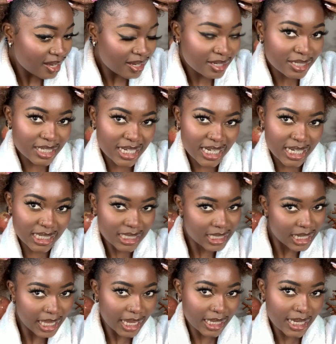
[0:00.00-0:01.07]
She is
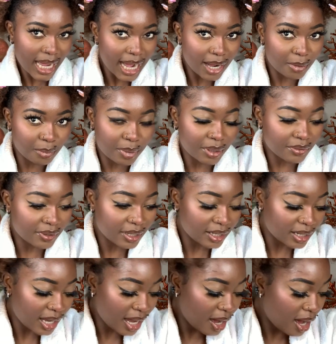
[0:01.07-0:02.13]
slicked down,
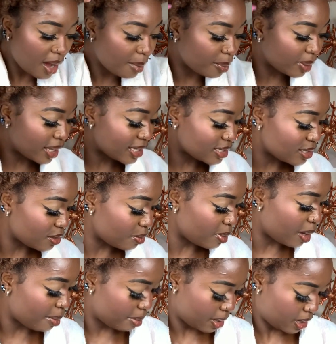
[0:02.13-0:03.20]
period. Bless you,
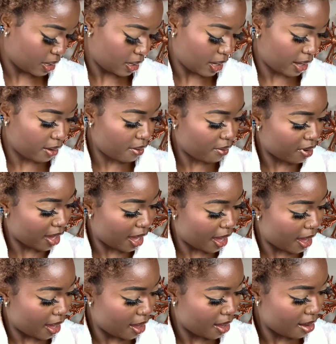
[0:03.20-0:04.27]
mama. Are you okay?